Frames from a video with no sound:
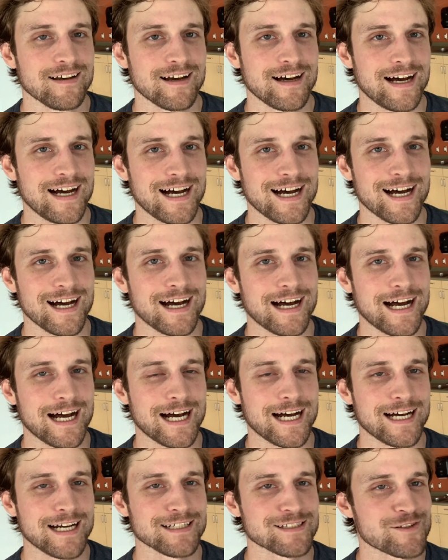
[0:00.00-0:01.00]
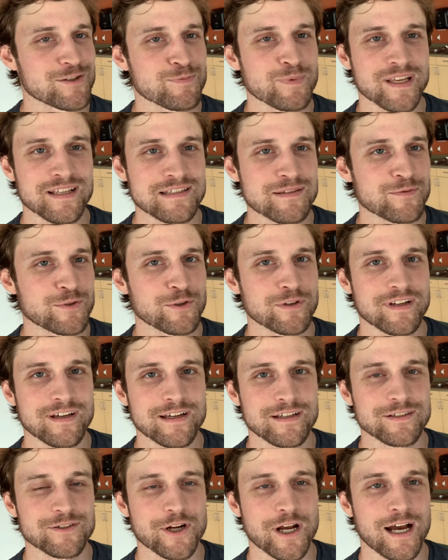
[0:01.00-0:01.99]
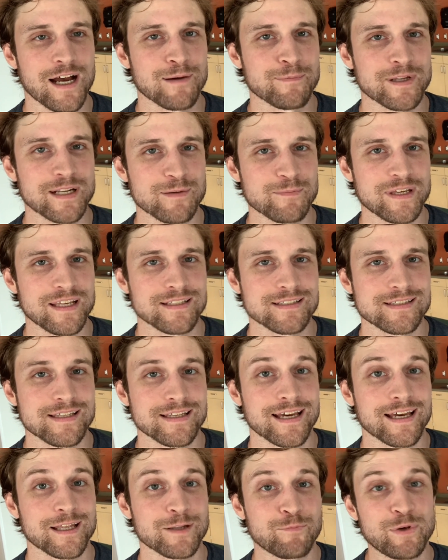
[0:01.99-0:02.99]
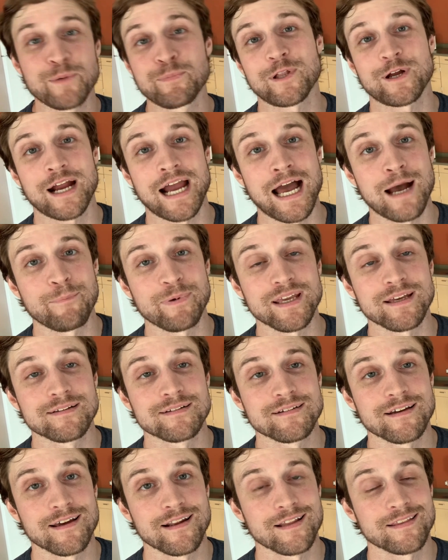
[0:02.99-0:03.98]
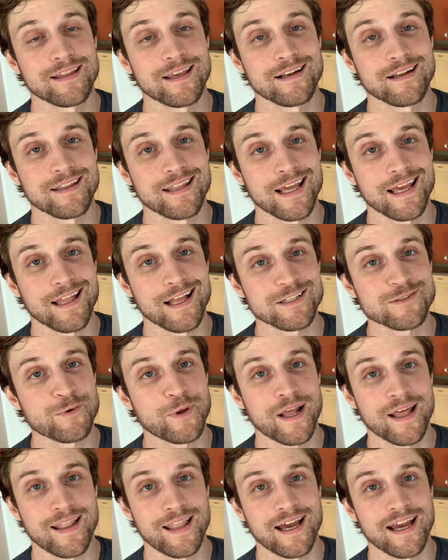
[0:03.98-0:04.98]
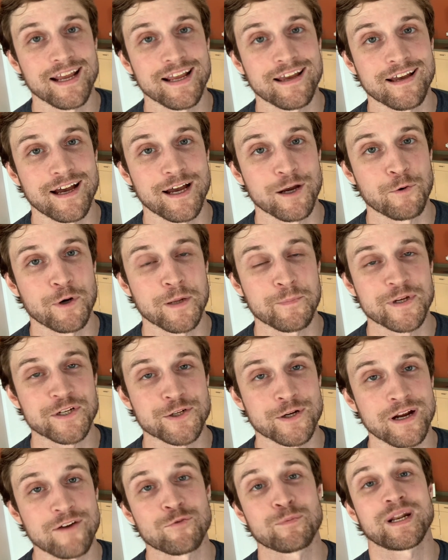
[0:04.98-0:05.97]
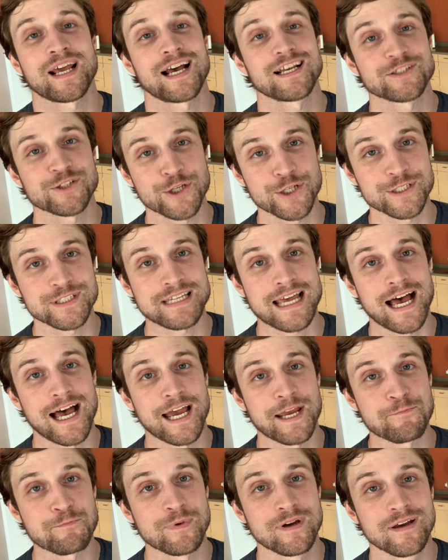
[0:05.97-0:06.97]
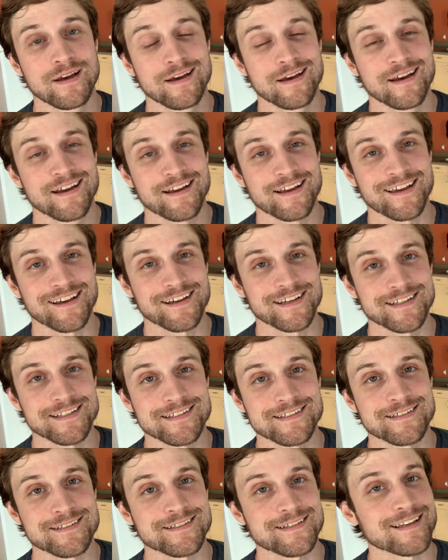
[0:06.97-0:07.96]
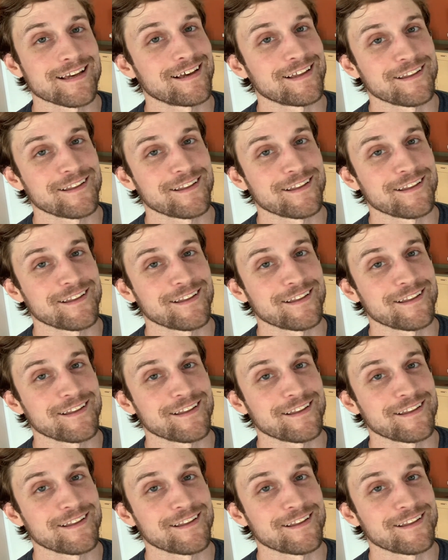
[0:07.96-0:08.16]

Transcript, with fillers: Uh, it just means I'm doing a good job and it means that people are happy. And at the end of the day, that's what I like. I want to make sure everybody has a good time because